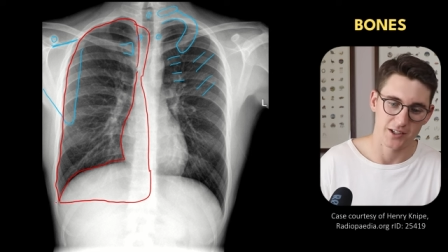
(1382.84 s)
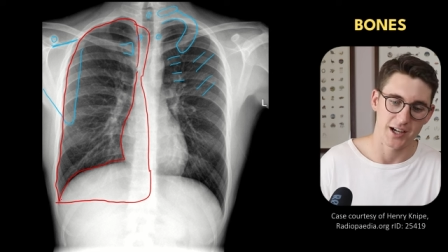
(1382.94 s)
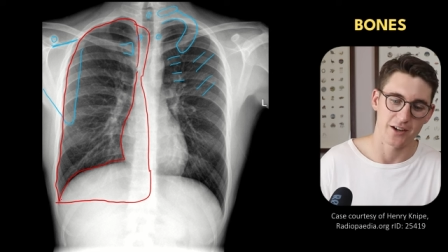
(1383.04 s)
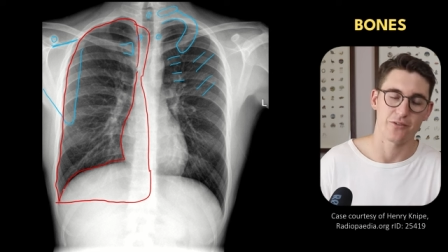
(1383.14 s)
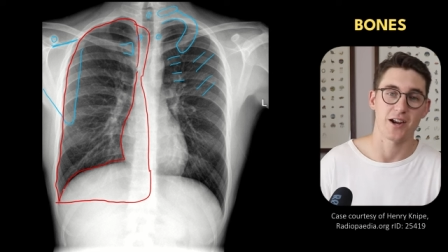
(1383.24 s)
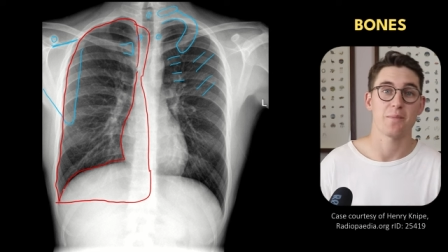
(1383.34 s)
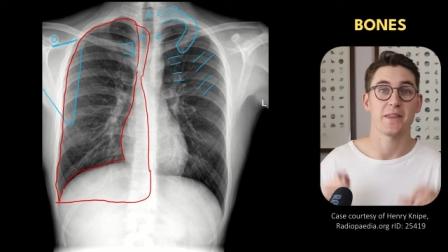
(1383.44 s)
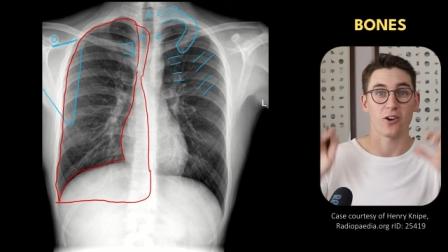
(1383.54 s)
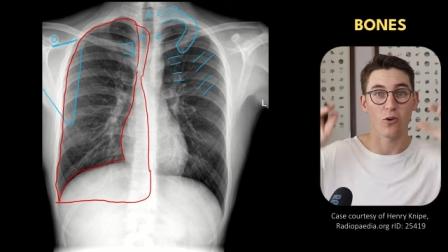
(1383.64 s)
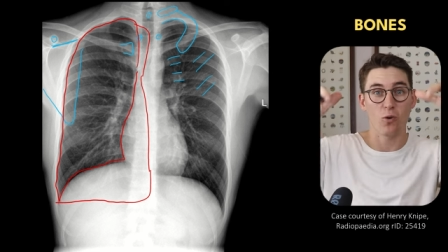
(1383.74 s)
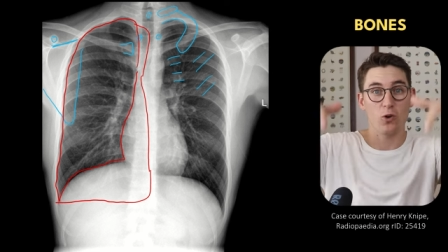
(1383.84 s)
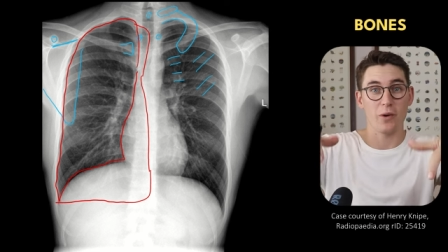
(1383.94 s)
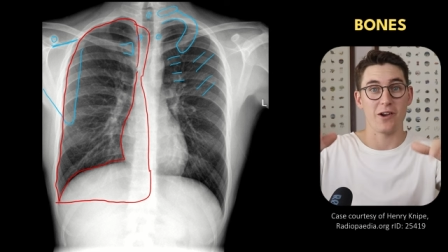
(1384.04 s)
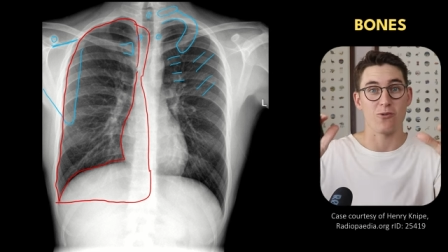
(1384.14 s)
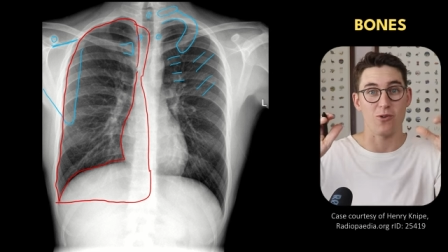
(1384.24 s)
diaphragm. They go all the
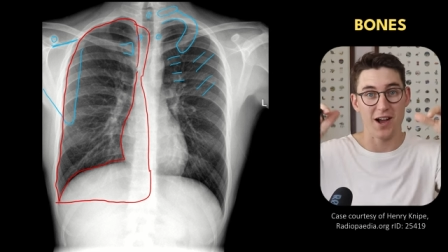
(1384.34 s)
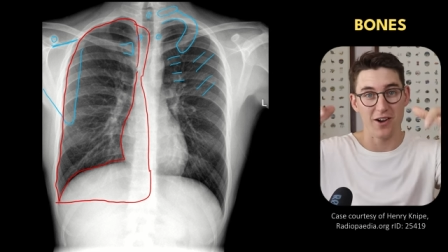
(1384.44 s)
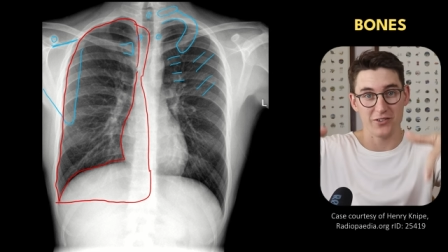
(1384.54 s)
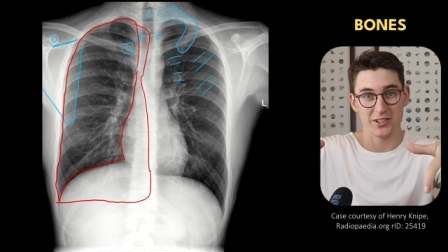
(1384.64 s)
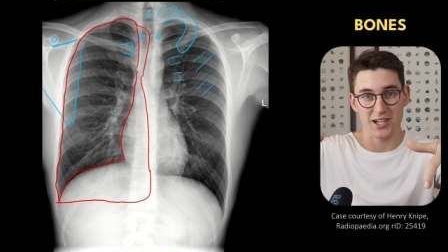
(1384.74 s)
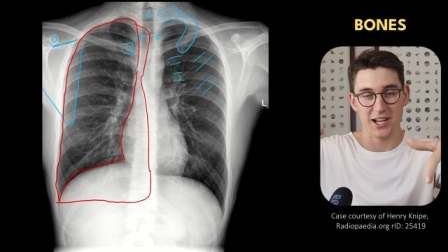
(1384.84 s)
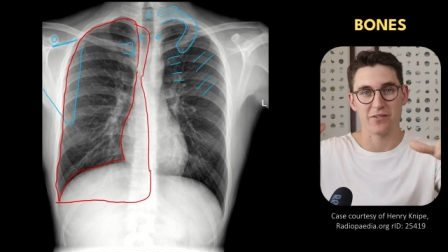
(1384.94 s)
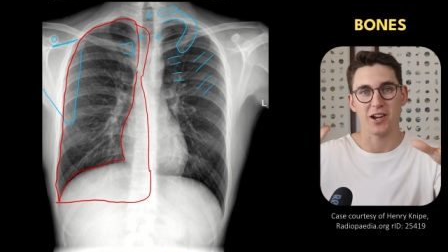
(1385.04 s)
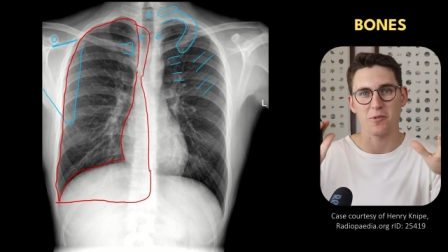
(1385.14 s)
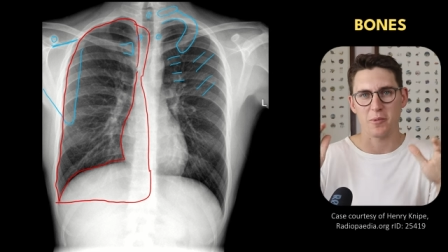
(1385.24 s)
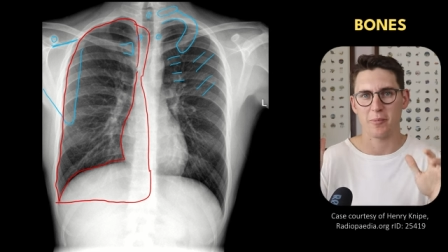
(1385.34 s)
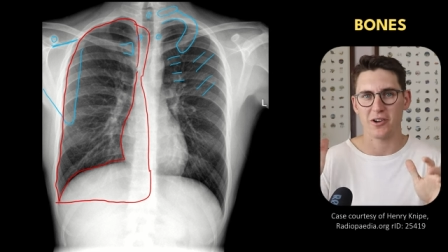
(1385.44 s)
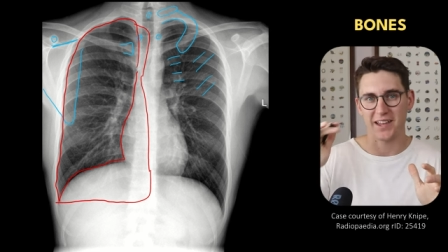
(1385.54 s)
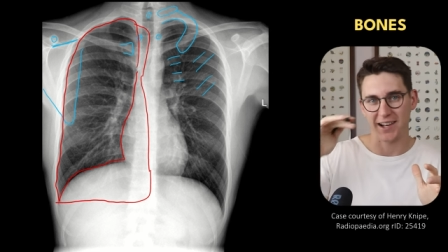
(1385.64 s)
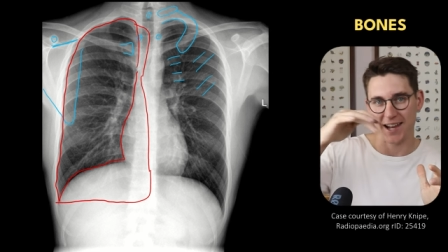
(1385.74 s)
way around the diaphragm. Remember
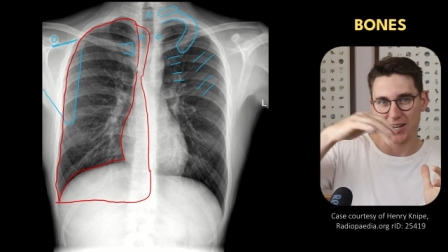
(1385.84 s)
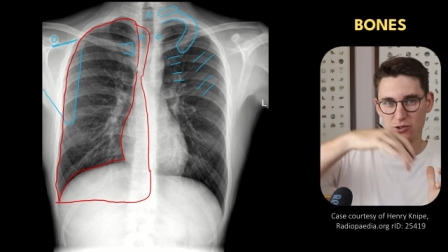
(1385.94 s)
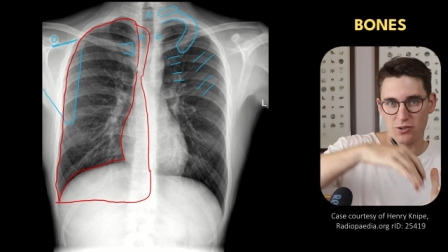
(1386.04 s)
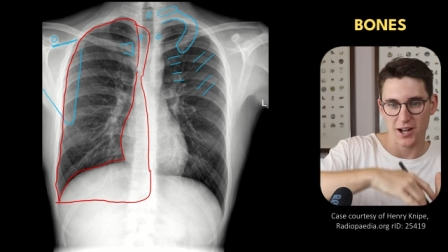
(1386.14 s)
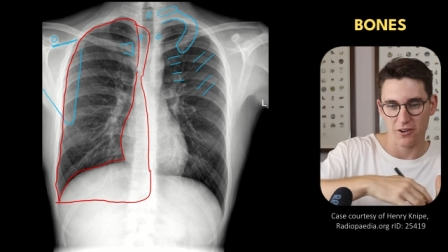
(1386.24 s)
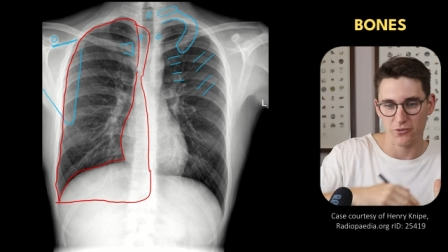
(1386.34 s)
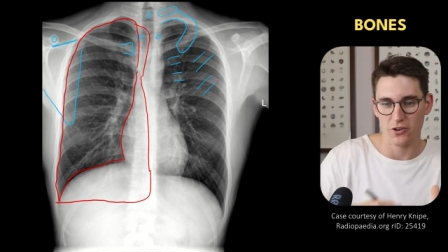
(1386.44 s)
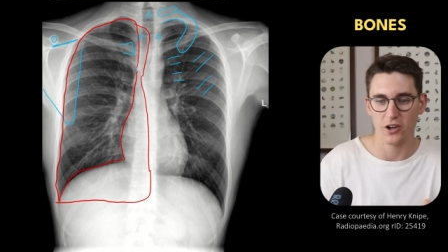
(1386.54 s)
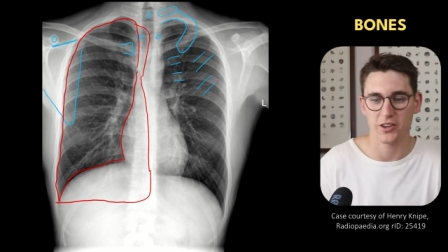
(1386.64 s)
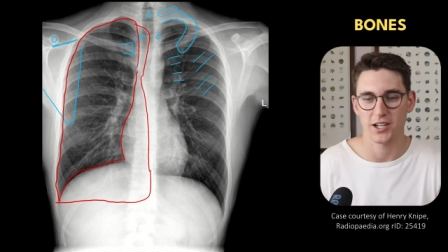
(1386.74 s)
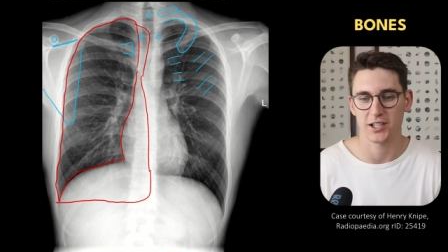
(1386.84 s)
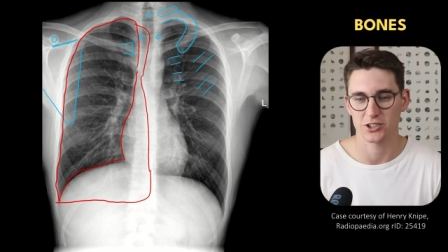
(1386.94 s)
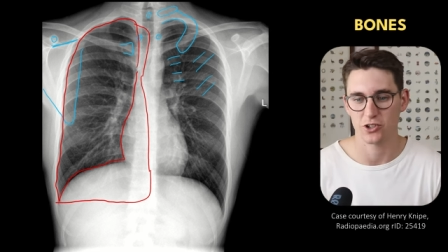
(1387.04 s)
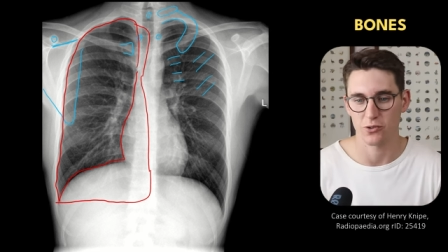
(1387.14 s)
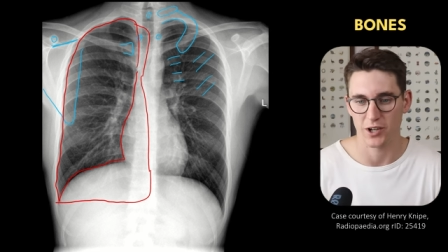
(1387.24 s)
on that lateral how far the
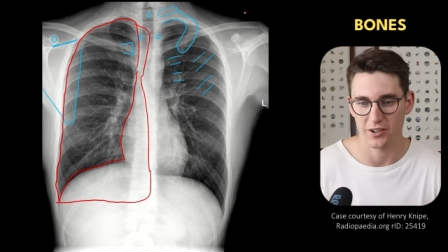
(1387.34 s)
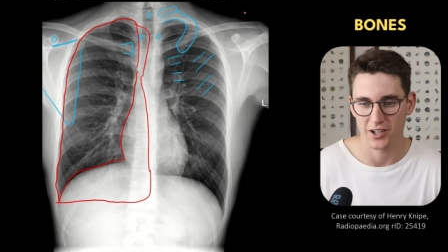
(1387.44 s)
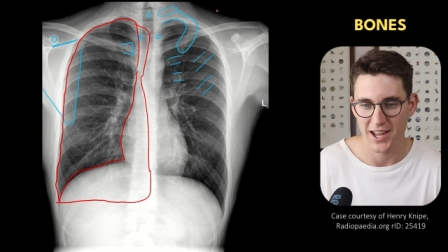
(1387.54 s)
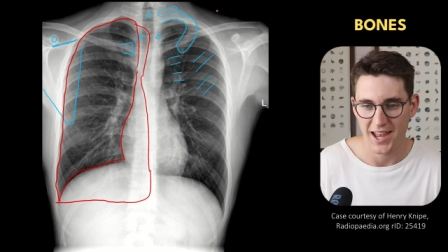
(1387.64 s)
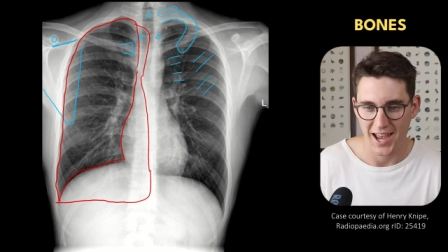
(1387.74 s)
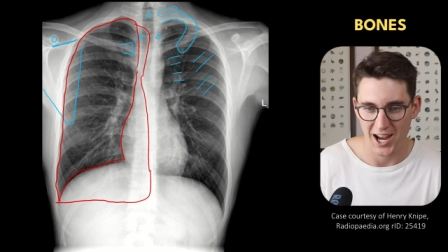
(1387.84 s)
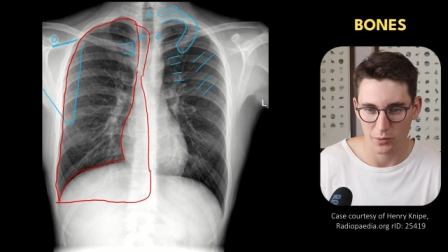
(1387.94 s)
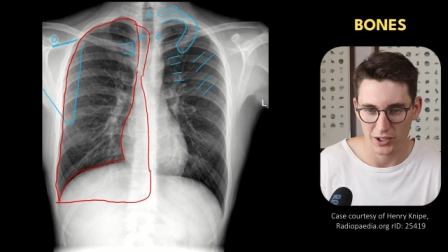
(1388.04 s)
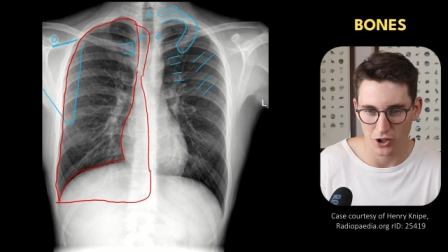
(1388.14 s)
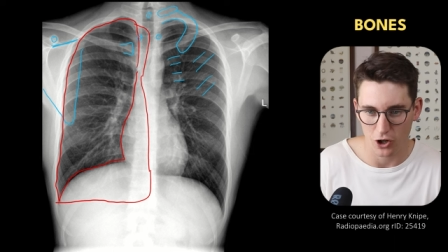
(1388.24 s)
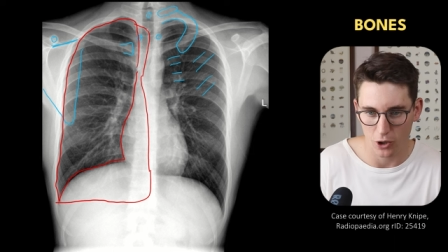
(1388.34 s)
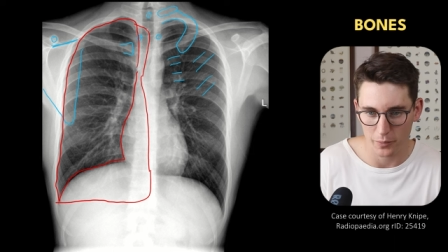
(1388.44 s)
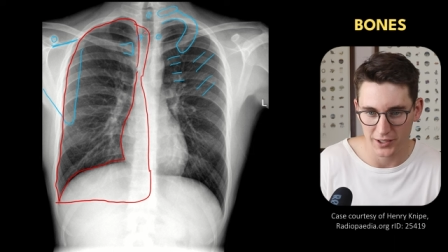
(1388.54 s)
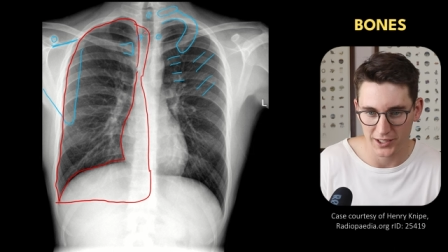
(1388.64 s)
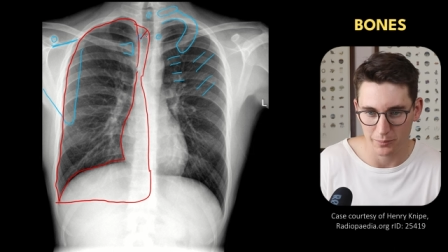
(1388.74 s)
lungs go around. And we
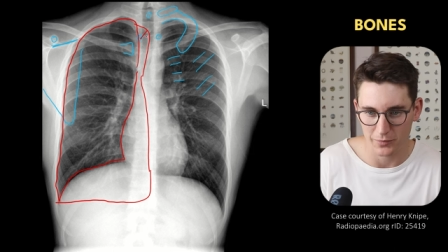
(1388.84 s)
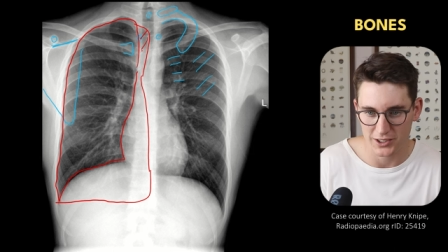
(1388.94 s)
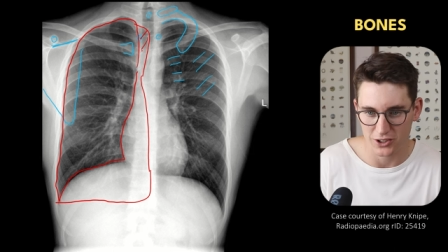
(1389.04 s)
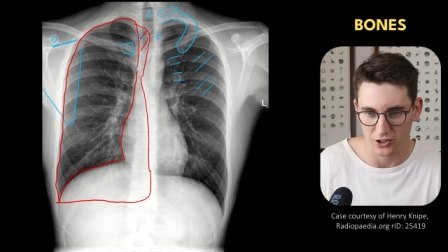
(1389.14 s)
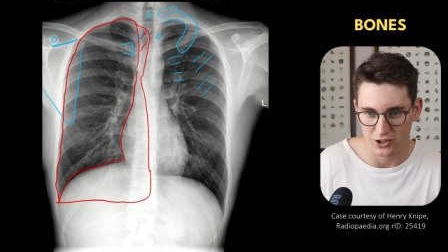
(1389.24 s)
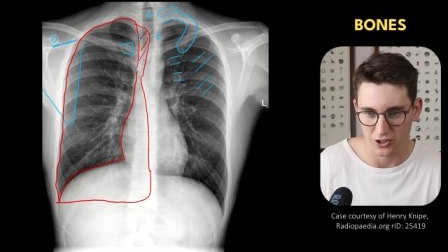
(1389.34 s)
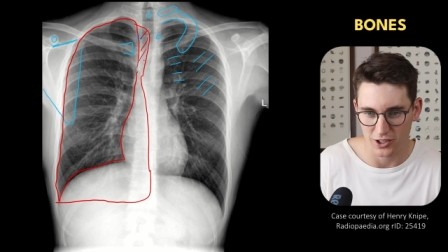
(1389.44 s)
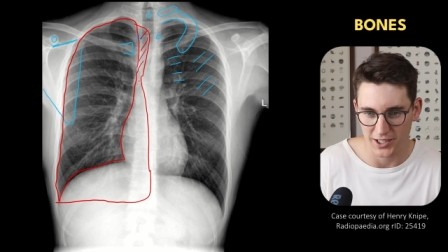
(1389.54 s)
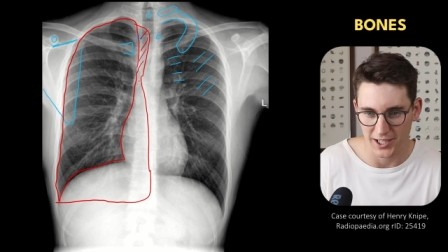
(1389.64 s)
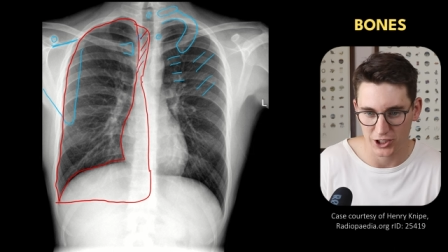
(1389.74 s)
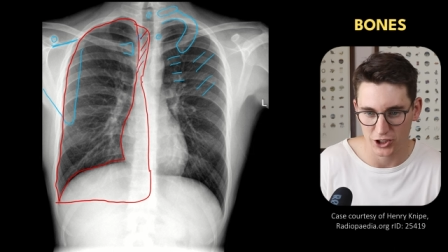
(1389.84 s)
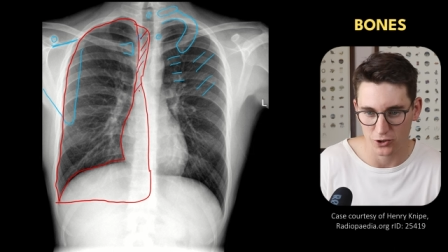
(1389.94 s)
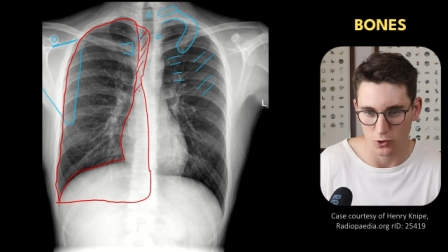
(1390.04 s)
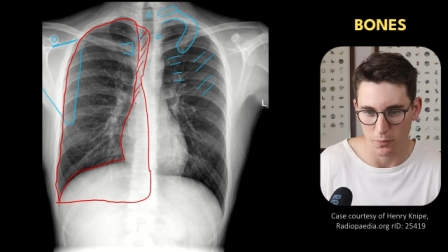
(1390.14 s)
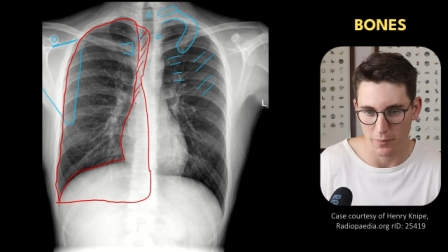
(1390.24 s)
commonly miss
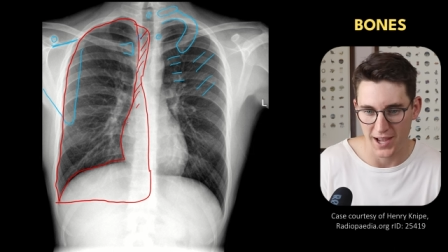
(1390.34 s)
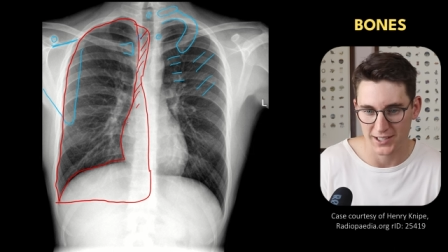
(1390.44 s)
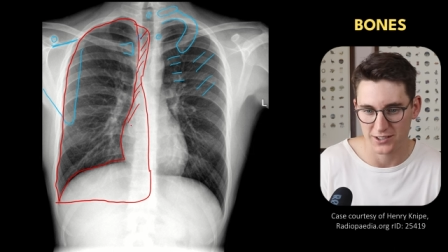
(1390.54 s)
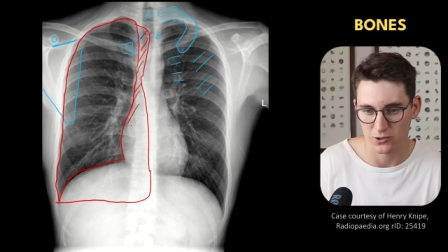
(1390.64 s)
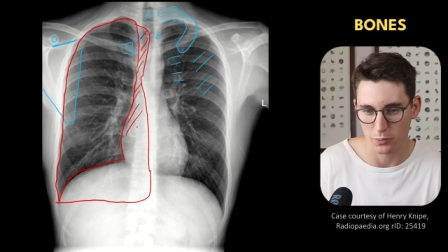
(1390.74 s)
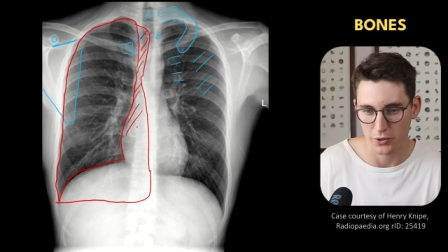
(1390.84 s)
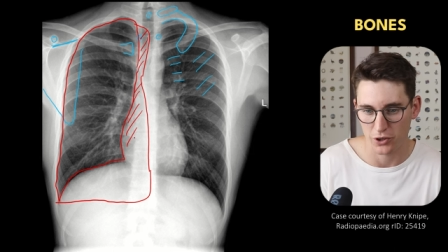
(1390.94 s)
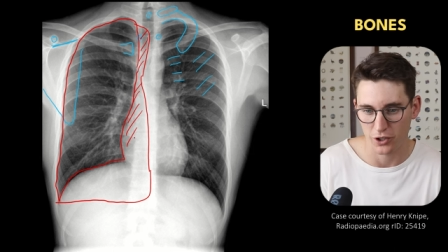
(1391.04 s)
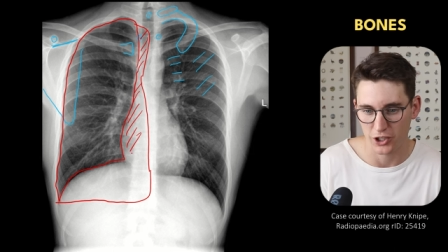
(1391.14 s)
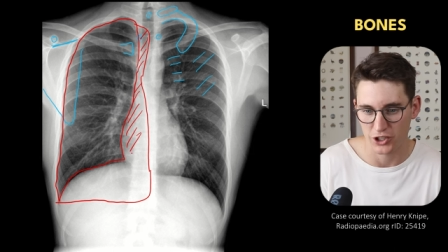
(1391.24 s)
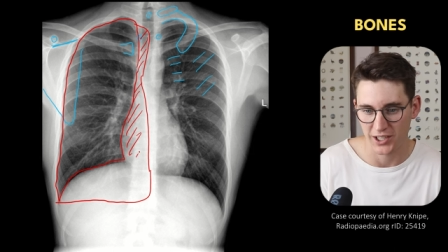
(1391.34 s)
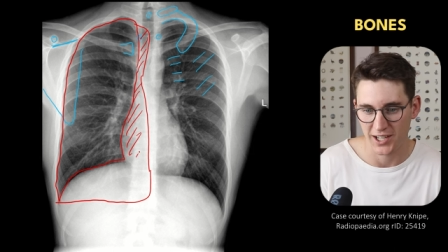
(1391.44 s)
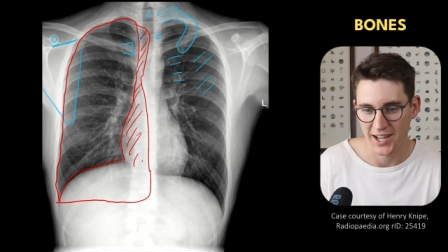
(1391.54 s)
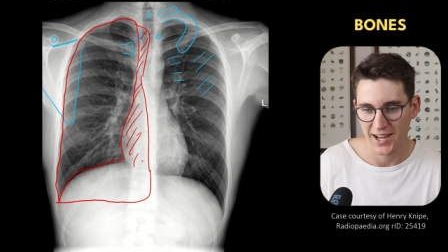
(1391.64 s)
consolidation or masses or pathology